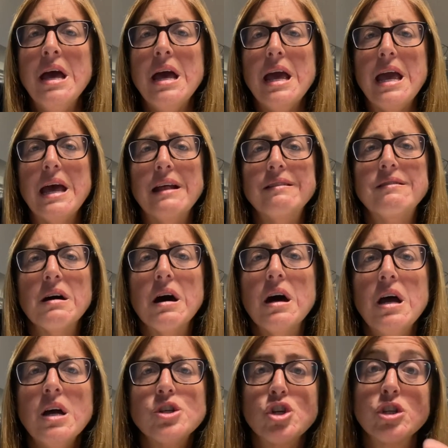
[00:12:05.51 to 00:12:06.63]
And uh,
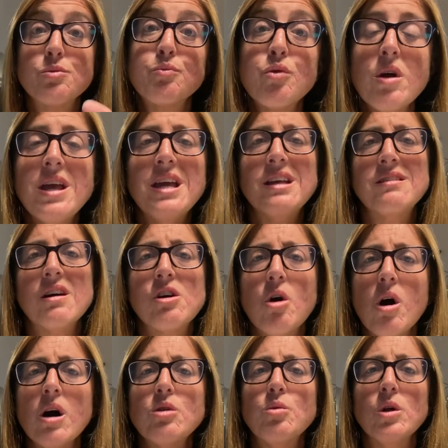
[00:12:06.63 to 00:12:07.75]
just praying that
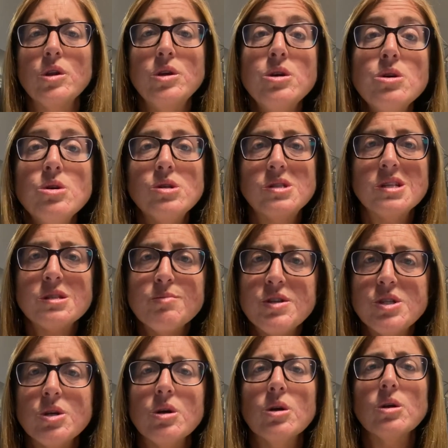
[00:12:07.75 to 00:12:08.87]
God will use this
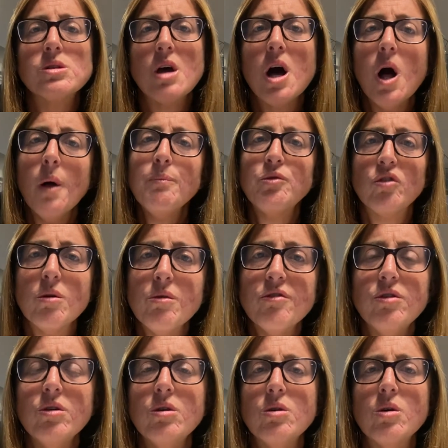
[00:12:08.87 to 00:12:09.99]
material to help some of
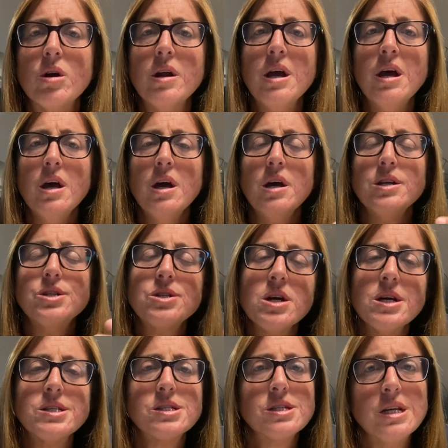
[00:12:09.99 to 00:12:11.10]
you who are
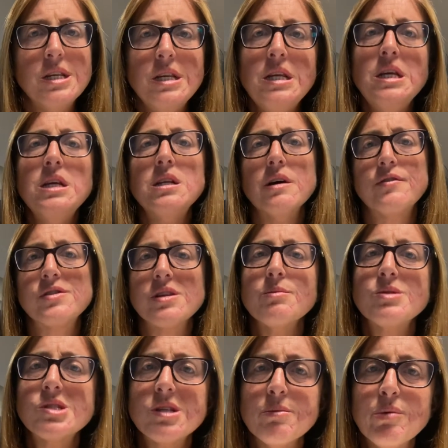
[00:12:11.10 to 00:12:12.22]
just in need of some
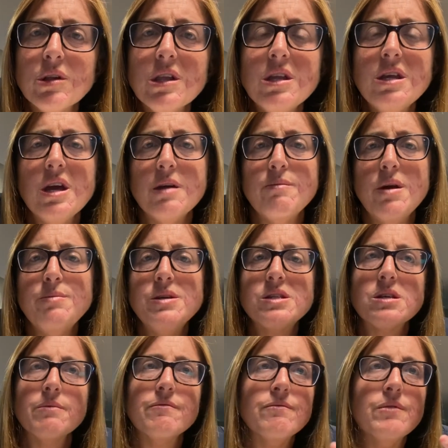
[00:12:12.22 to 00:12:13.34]
stability and maybe
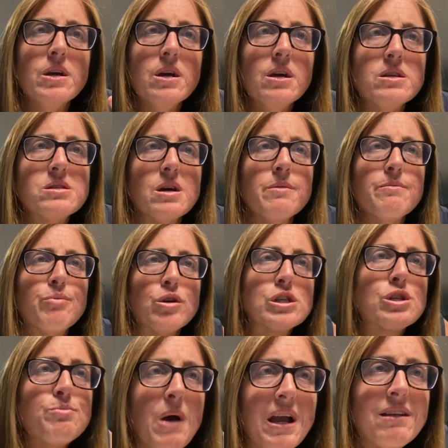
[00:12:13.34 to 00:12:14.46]
some some
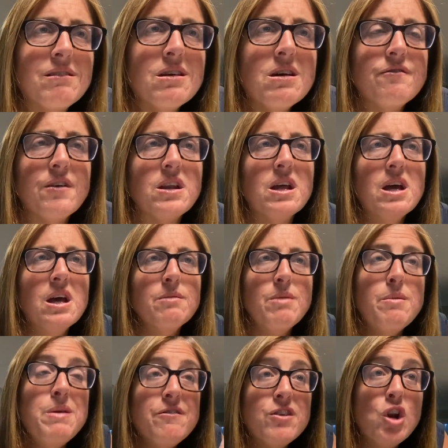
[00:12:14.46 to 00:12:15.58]
perspective and
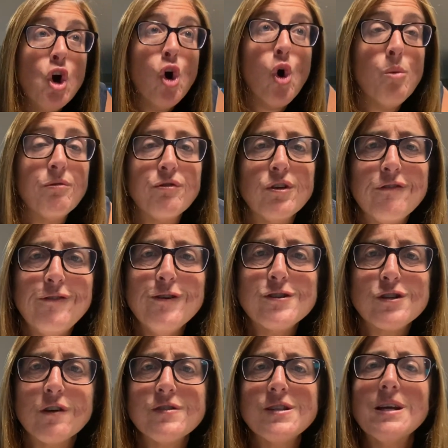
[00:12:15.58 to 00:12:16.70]
maybe even hope for the
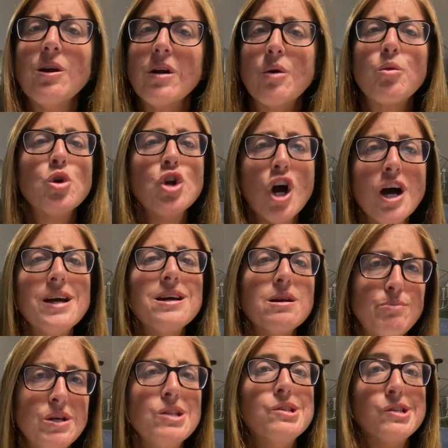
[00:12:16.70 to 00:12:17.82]
future of saying, all right, we're not going to
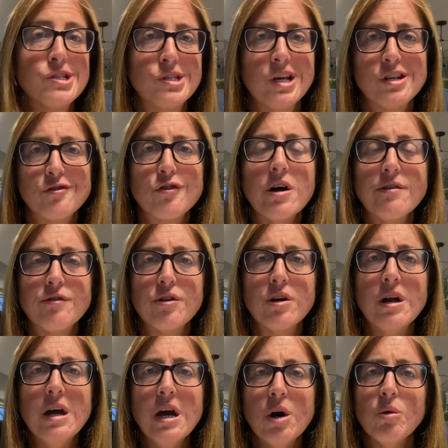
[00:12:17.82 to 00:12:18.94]
be in this stage forever.
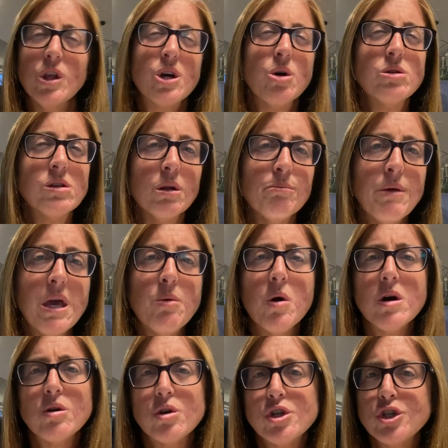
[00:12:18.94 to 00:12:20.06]
Will it go till May
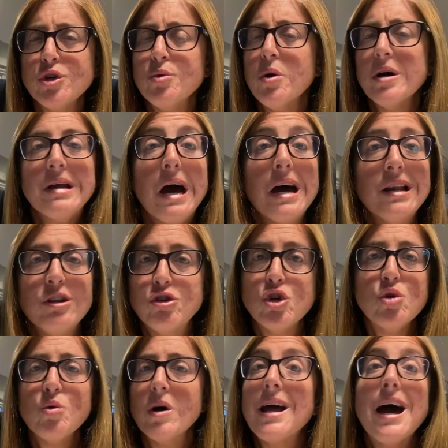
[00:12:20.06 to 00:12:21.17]
1 or June 1? I, June
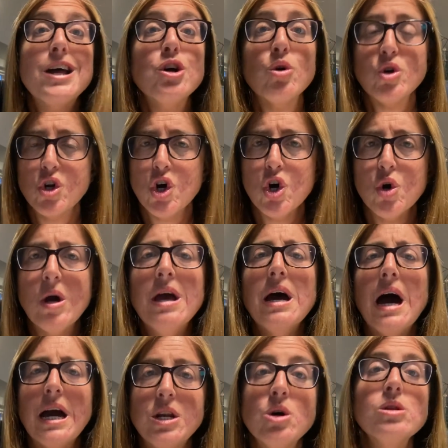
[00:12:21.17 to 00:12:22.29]
1? I don't know.
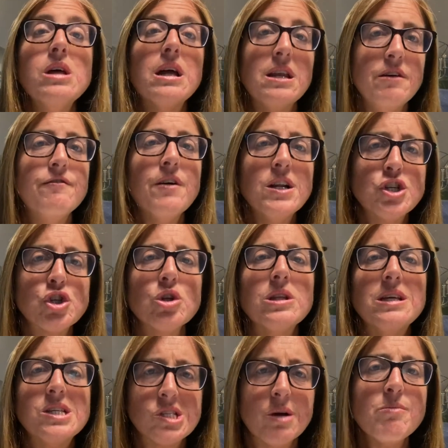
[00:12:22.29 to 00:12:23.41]
I know that eventually
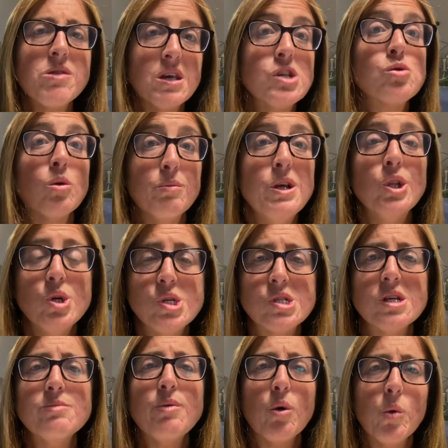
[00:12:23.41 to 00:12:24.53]
some things will be
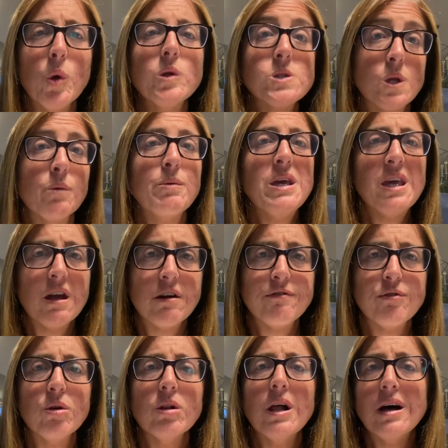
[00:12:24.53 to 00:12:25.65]
loosened, but we'll still be
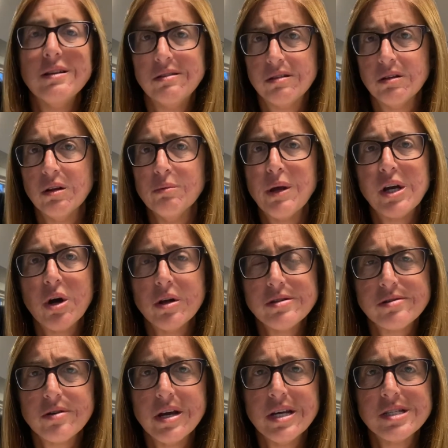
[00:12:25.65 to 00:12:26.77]
careful until, by God's
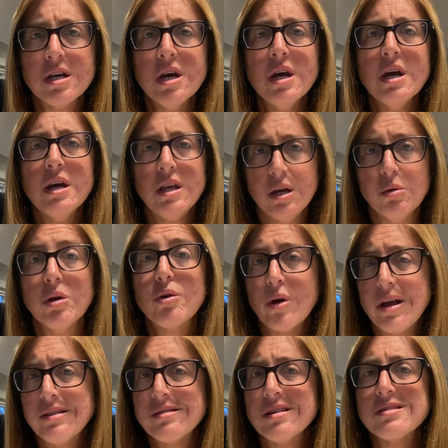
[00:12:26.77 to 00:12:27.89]
grace, he will
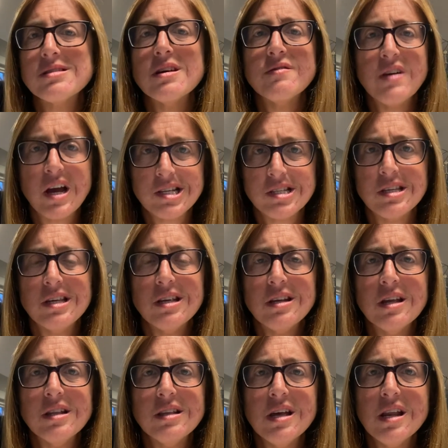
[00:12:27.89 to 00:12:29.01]
grant us a vaccine.
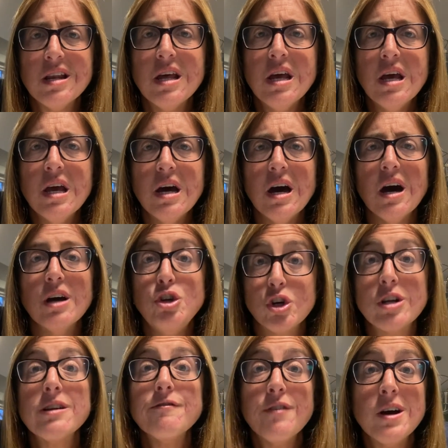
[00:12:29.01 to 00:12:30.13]
And then uh, you're
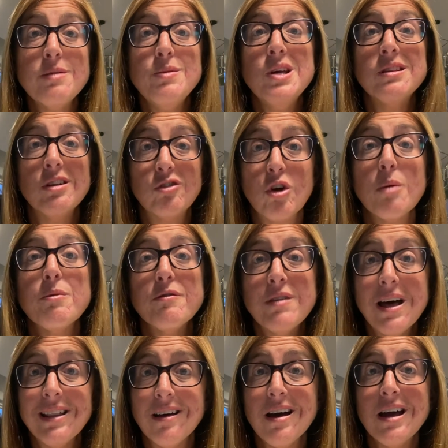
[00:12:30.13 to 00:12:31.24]
going to find me at the top of
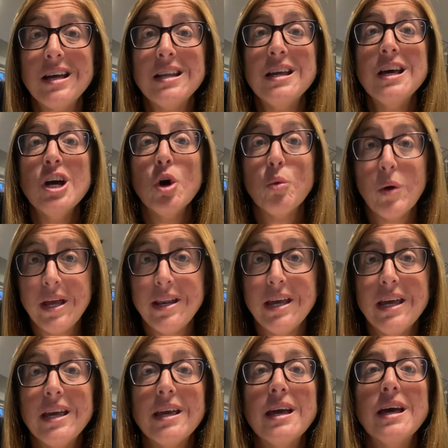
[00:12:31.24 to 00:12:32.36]
that line
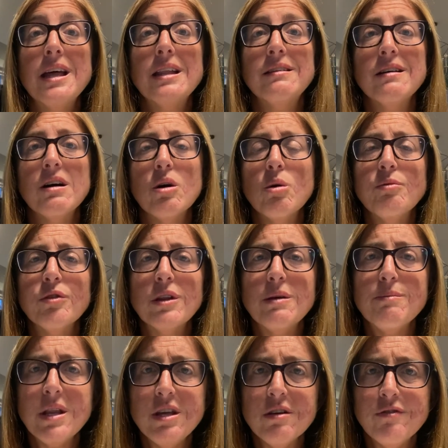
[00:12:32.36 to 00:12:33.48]
waiting. And uh, hopefully
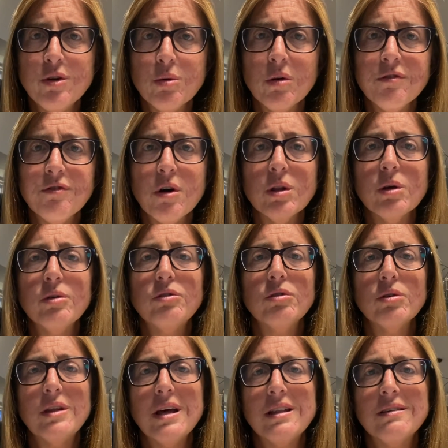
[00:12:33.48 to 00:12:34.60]
many of you will follow so
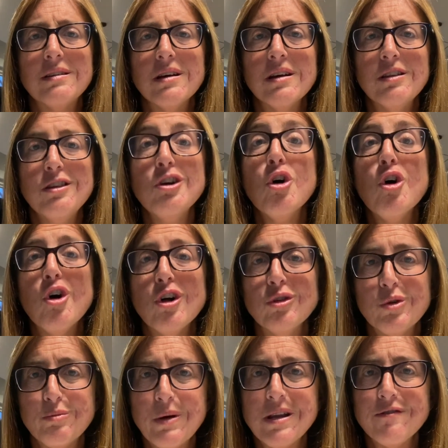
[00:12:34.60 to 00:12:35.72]
that uh, the all
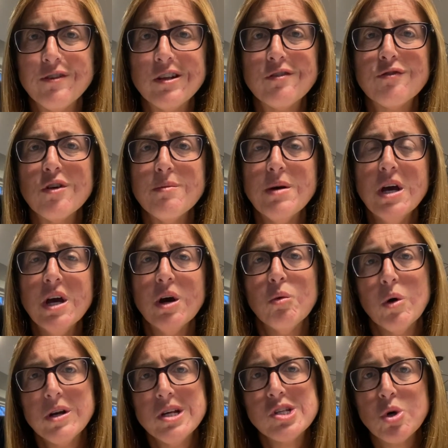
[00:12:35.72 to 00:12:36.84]
would benefit from
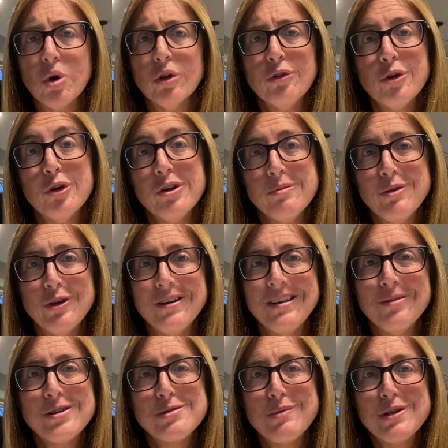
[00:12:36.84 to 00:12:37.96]
what is called herd immunity,
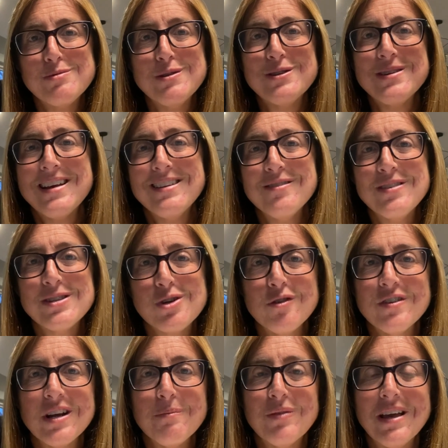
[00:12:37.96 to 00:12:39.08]
which brings me to the end of this COVID
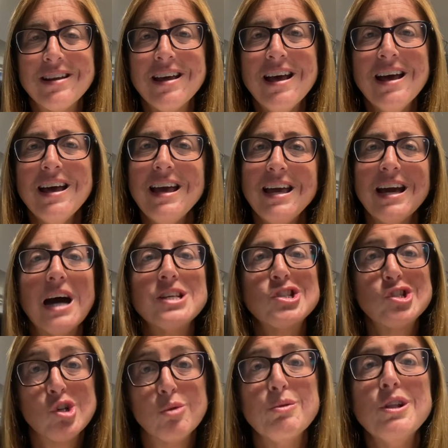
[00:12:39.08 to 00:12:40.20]
update. Hey, I
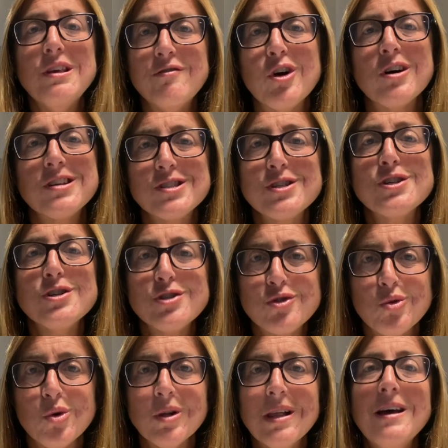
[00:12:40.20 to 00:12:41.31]
still believe God is in
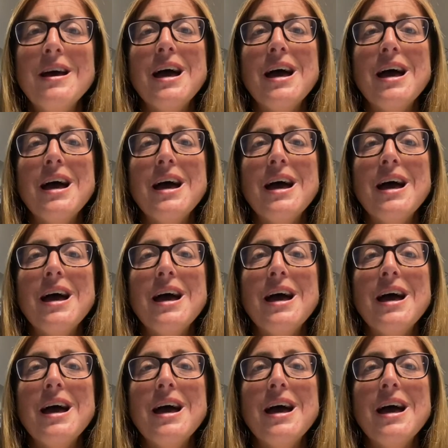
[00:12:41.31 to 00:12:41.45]
control.